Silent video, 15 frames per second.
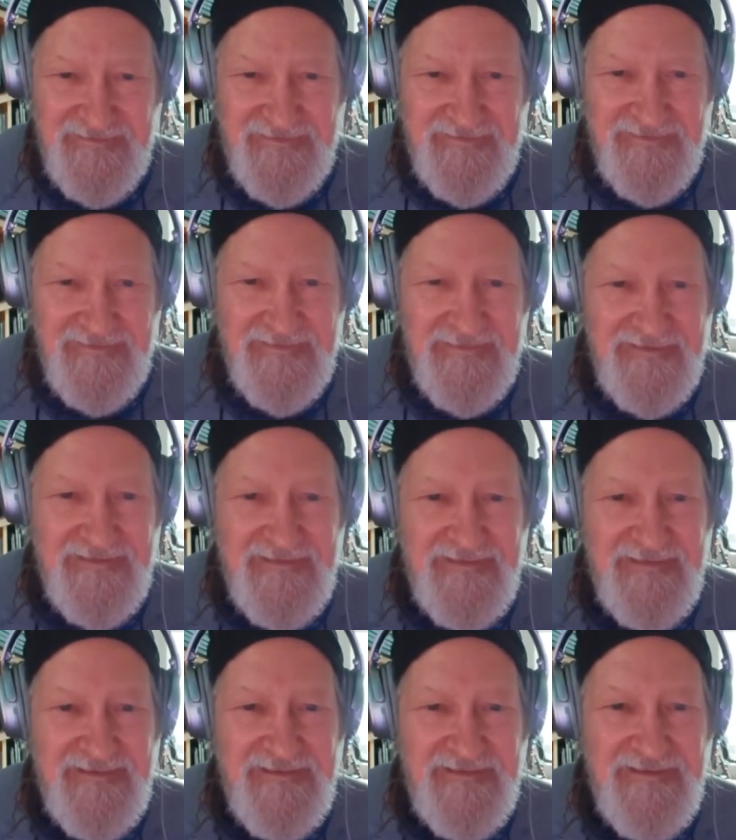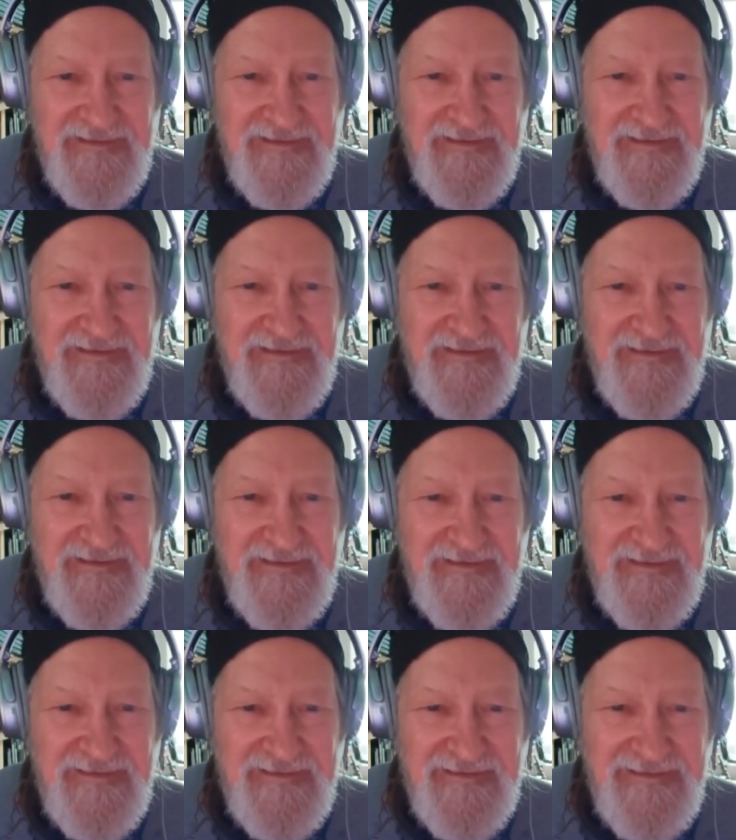
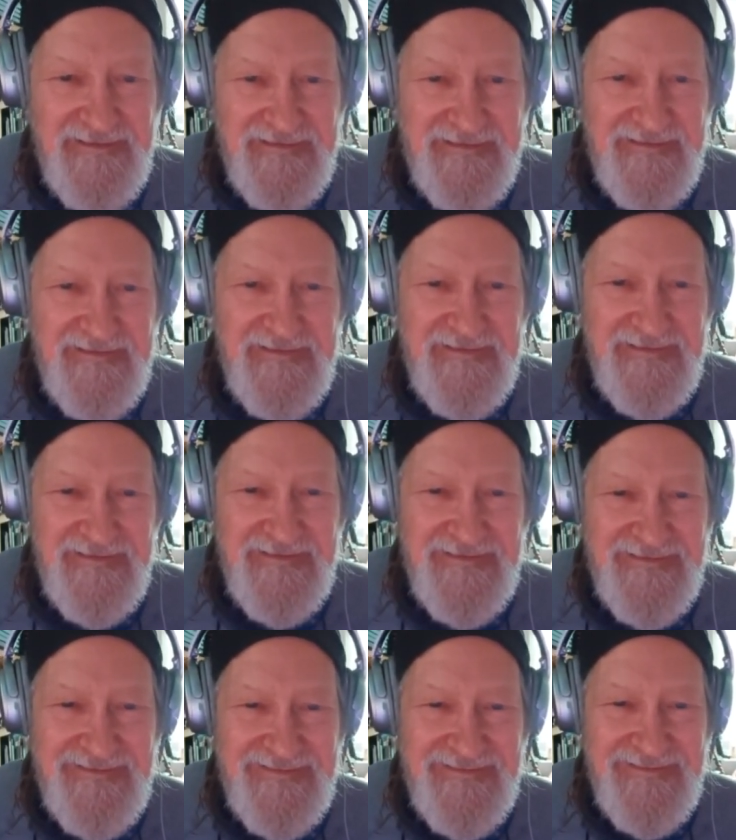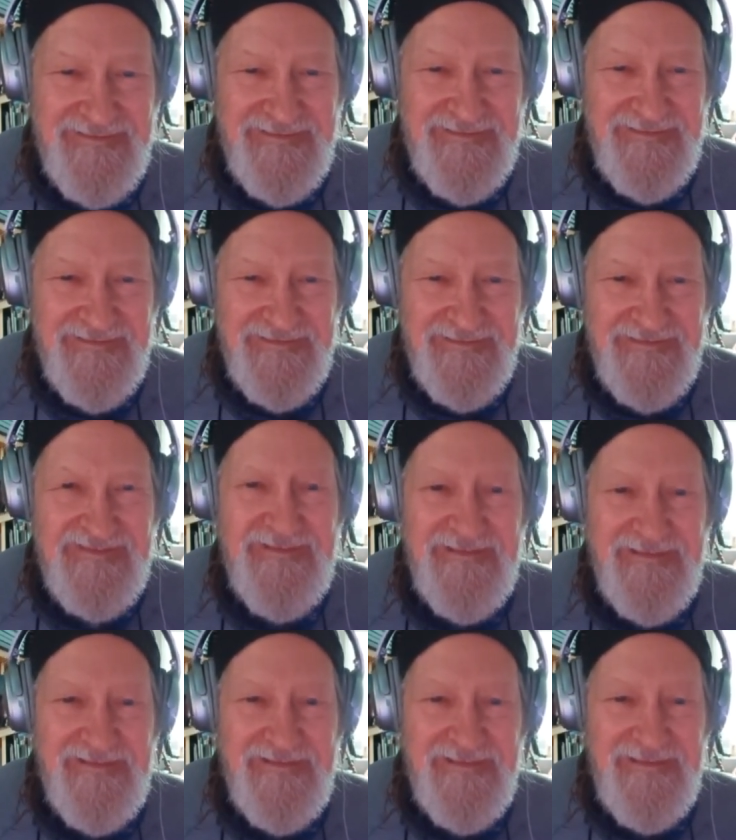
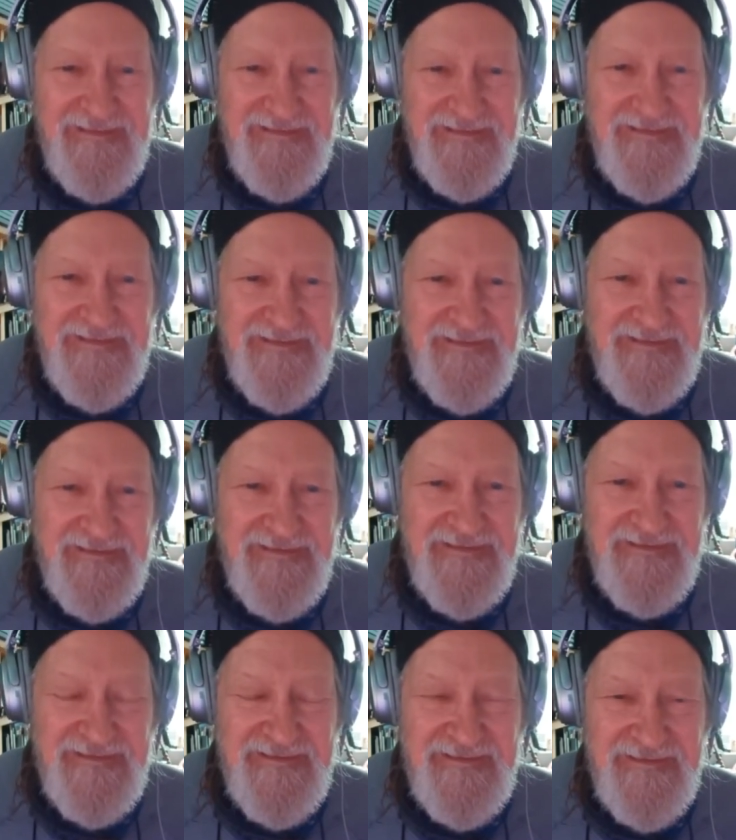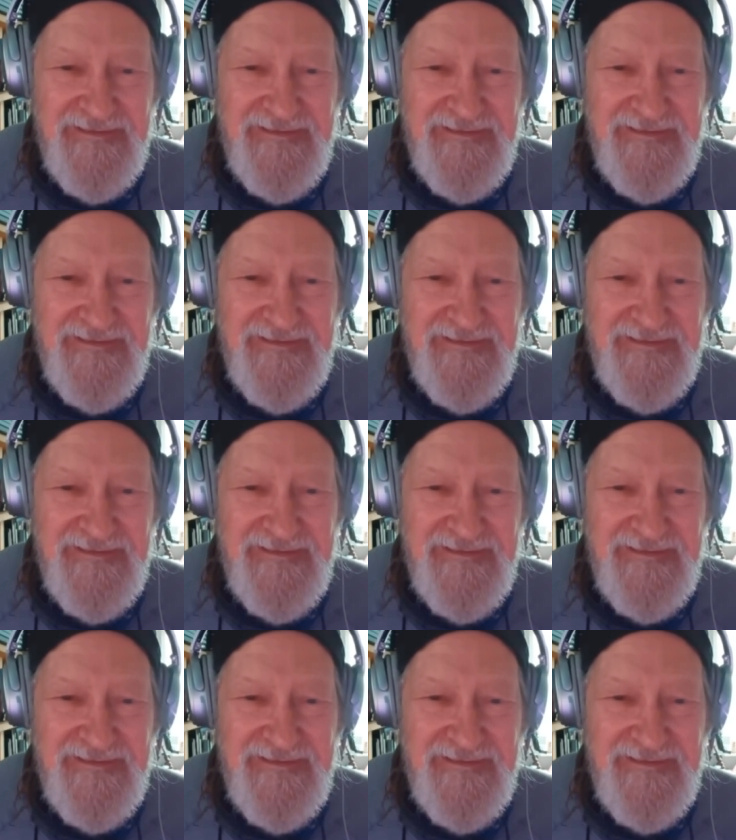This person isn't speaking.